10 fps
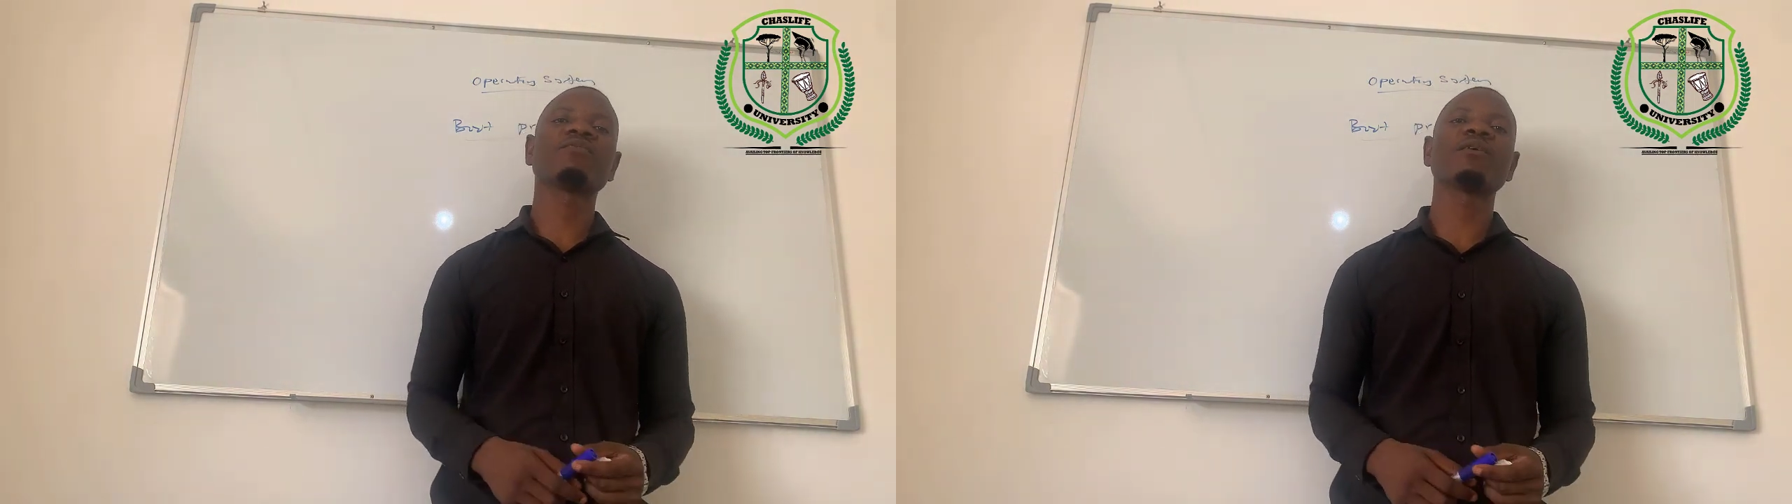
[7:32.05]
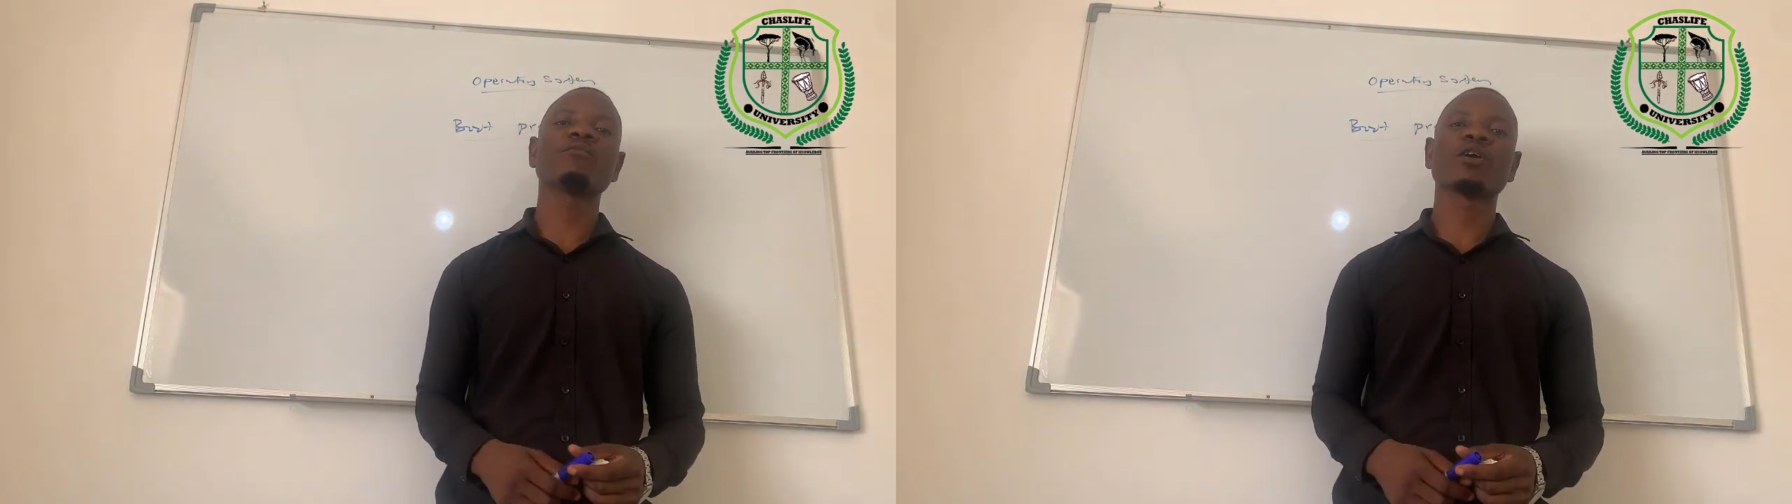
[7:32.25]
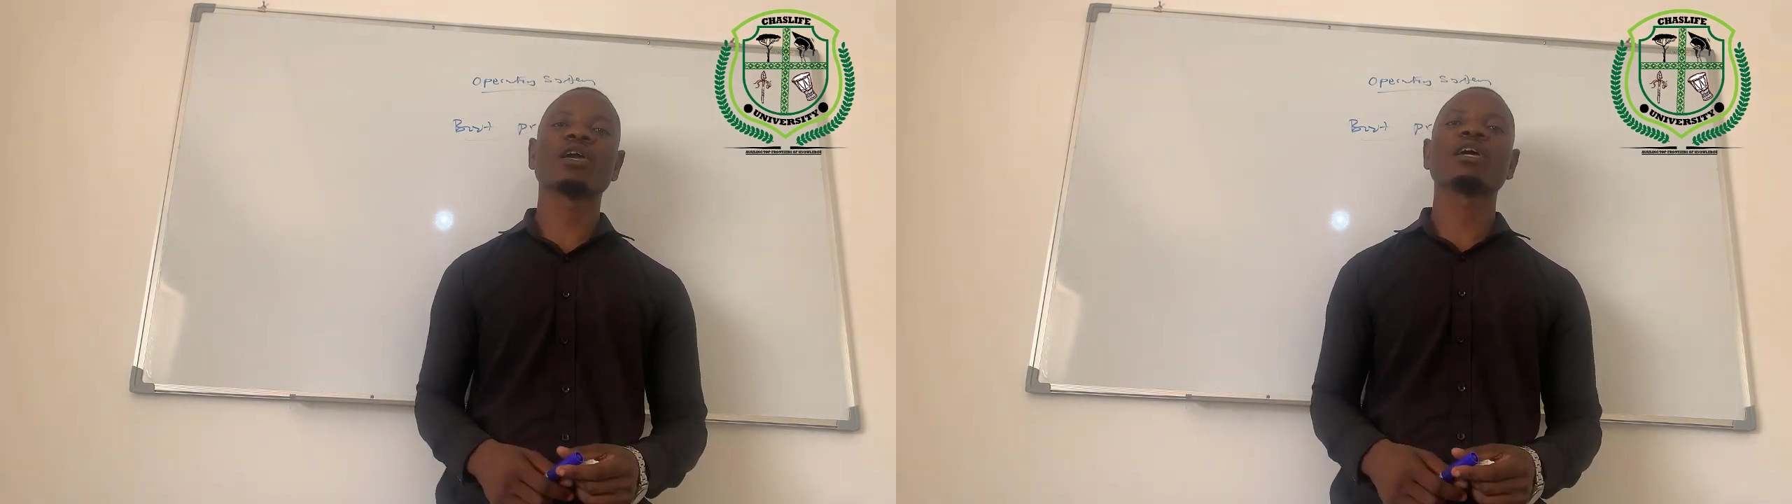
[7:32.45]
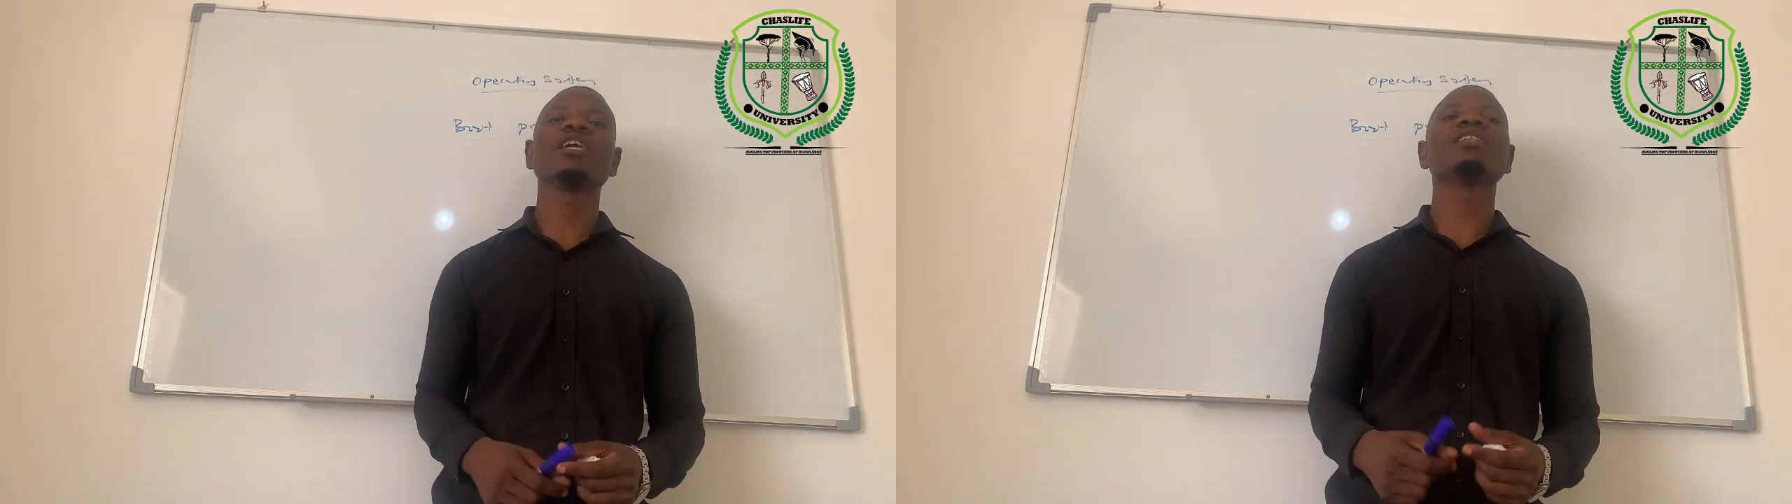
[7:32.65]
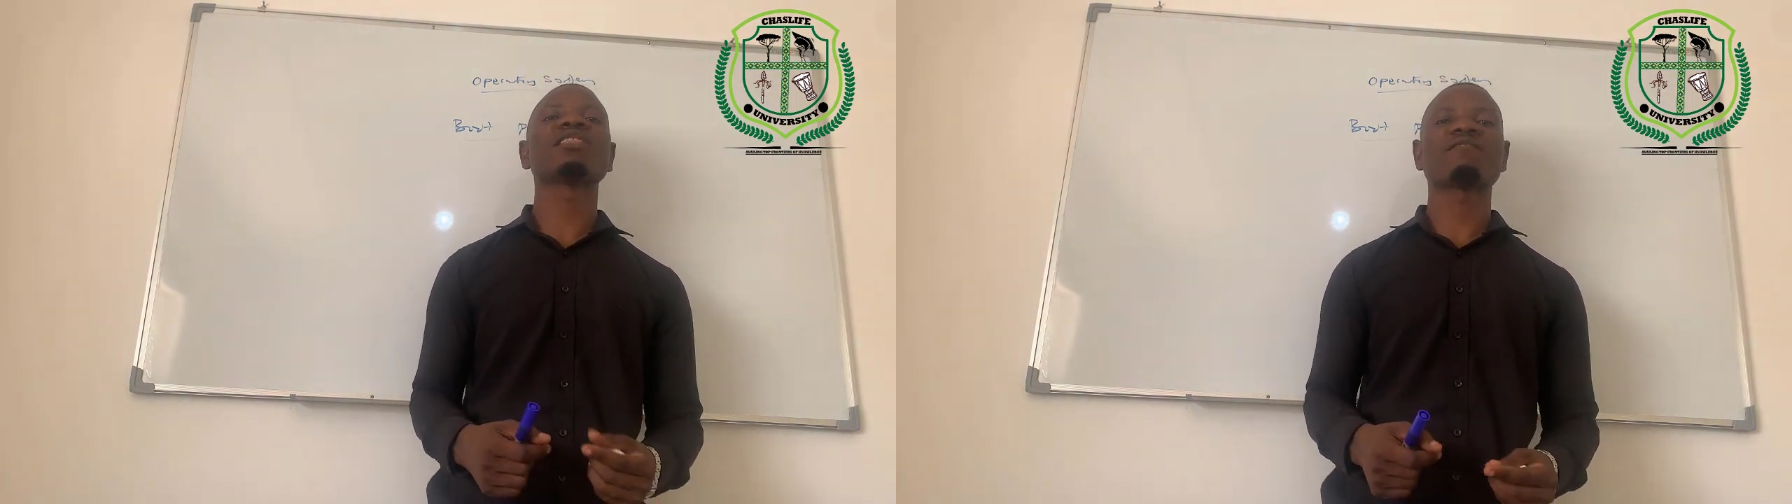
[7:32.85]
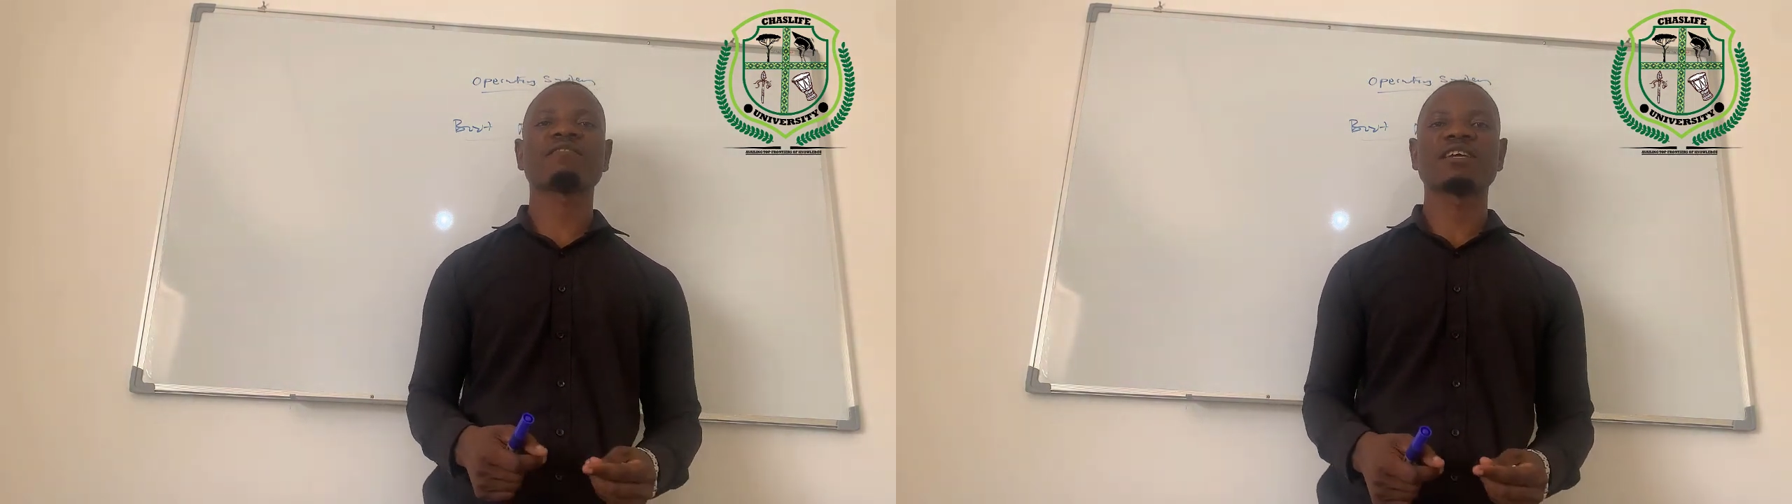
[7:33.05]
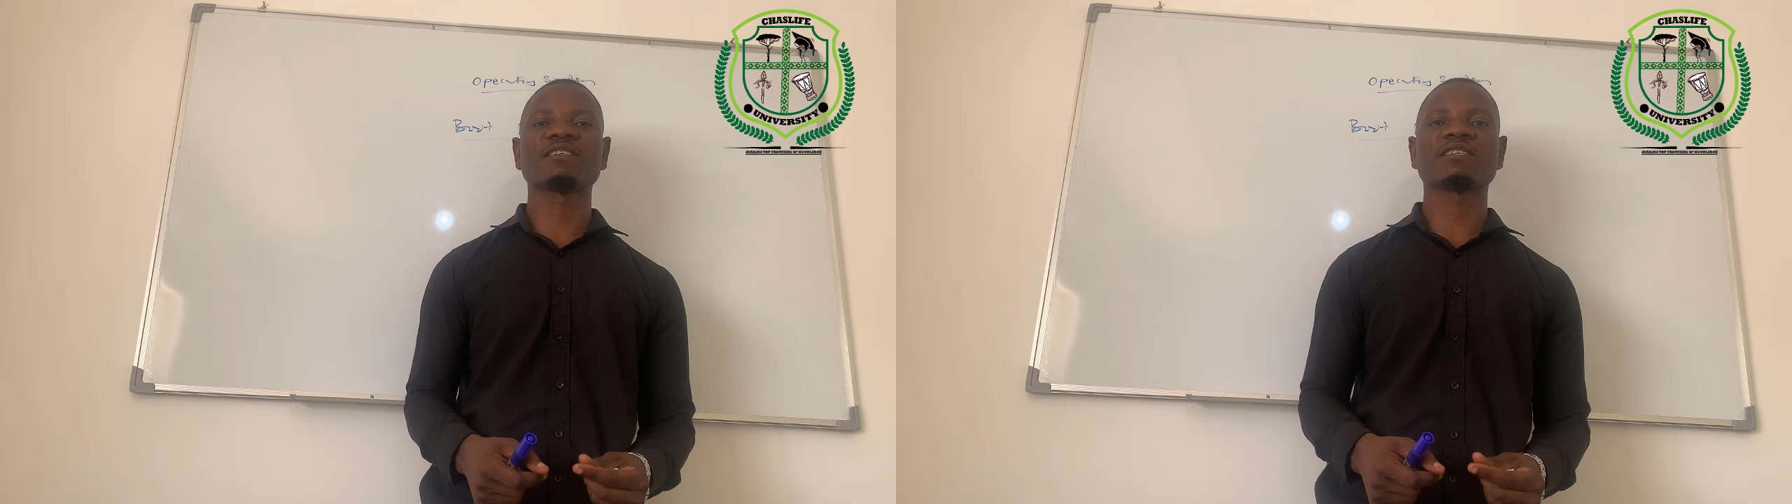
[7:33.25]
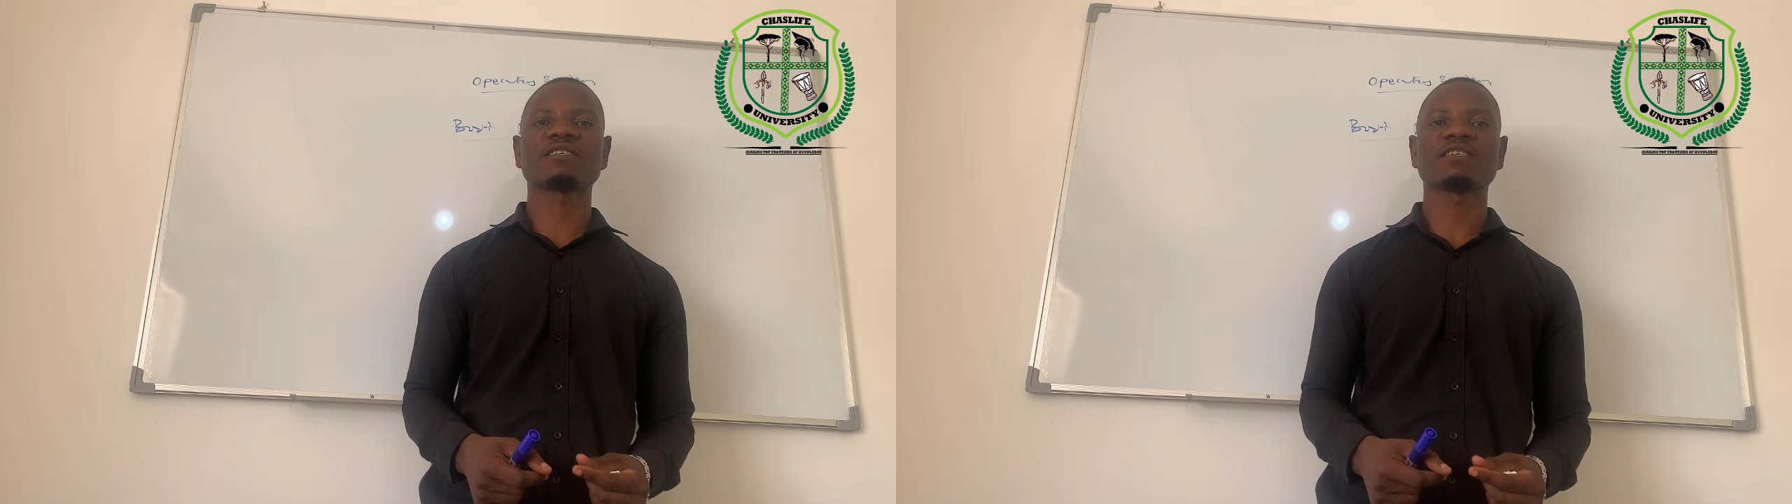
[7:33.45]
Firmware
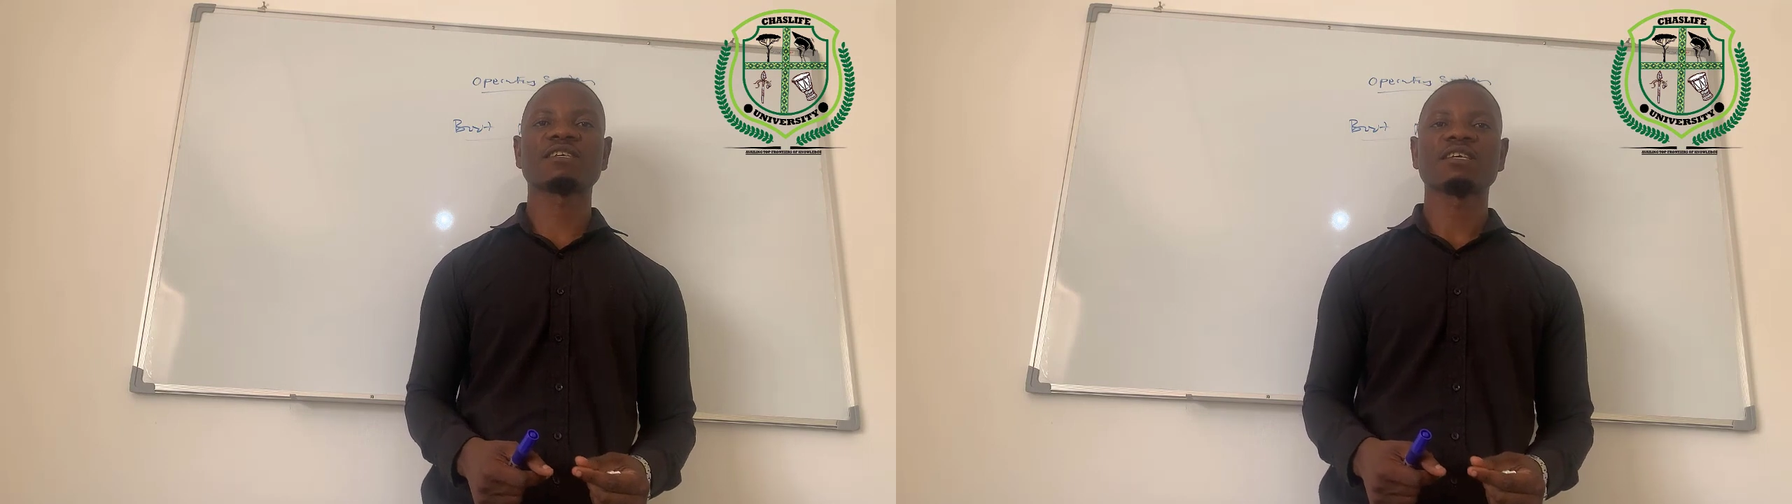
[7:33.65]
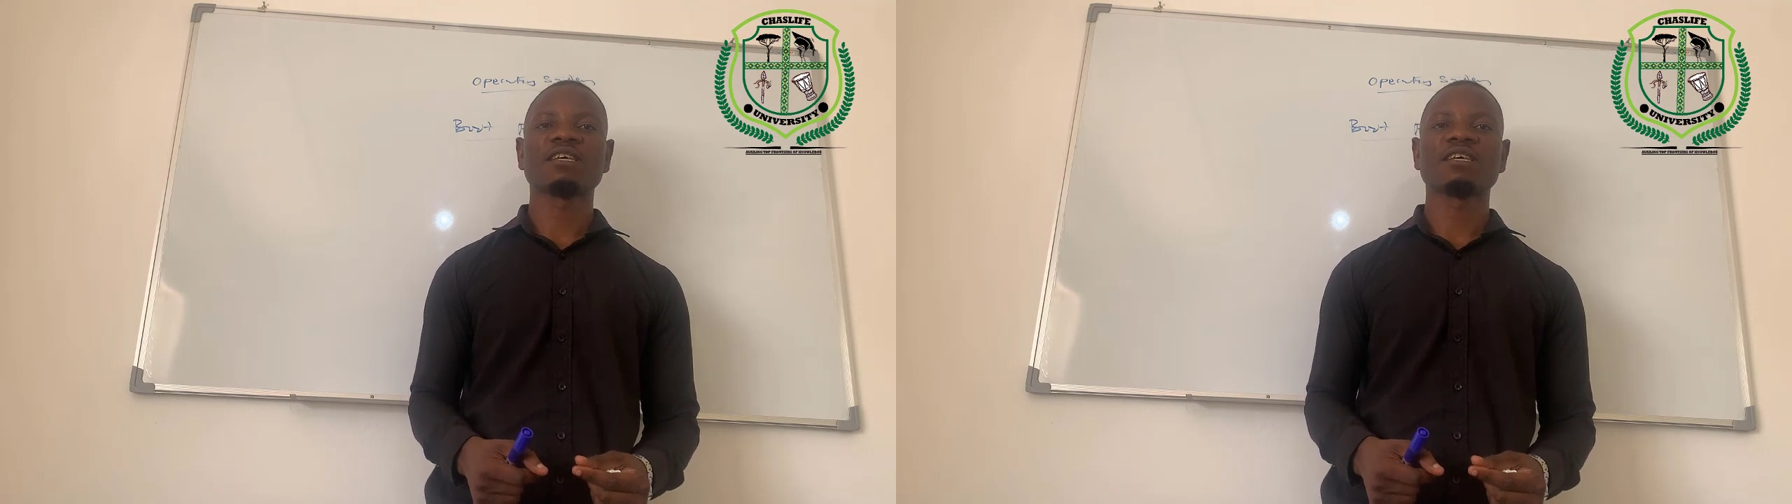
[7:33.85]
Interface,